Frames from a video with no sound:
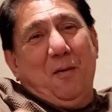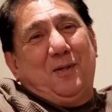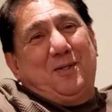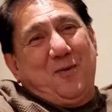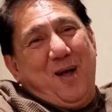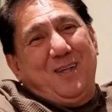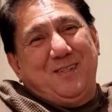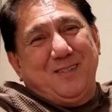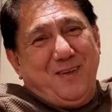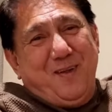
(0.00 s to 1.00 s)
all
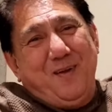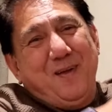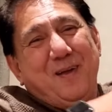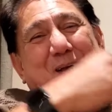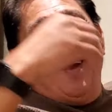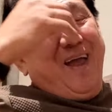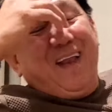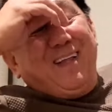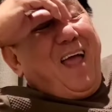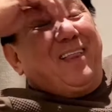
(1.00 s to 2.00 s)
scratches, you know,
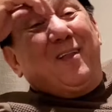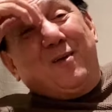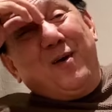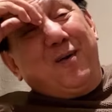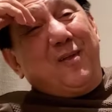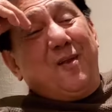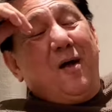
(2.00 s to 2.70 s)
and I did good,